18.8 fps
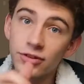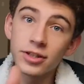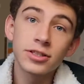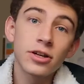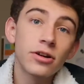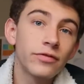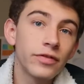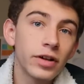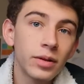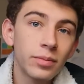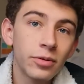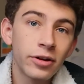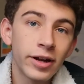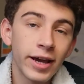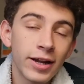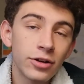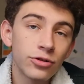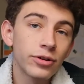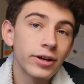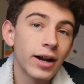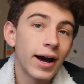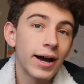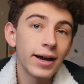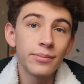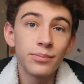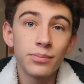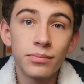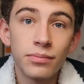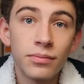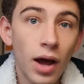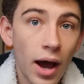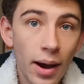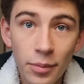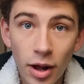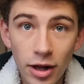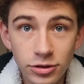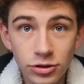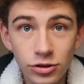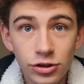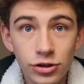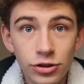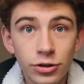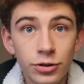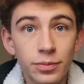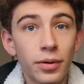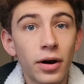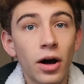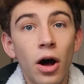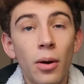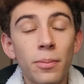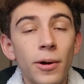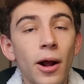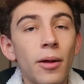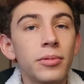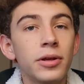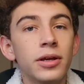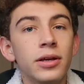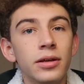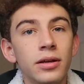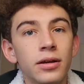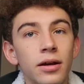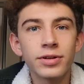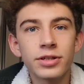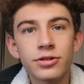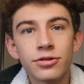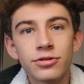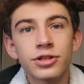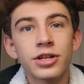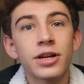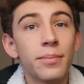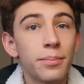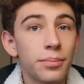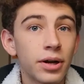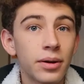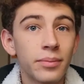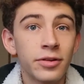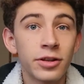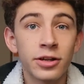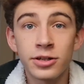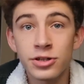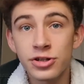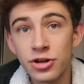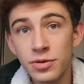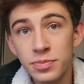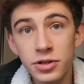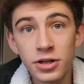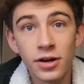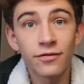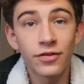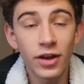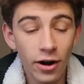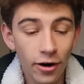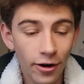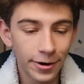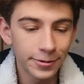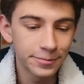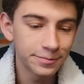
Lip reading: these are available on Android, I'm not too sure, but I'll probably research it and put them in the description if they are.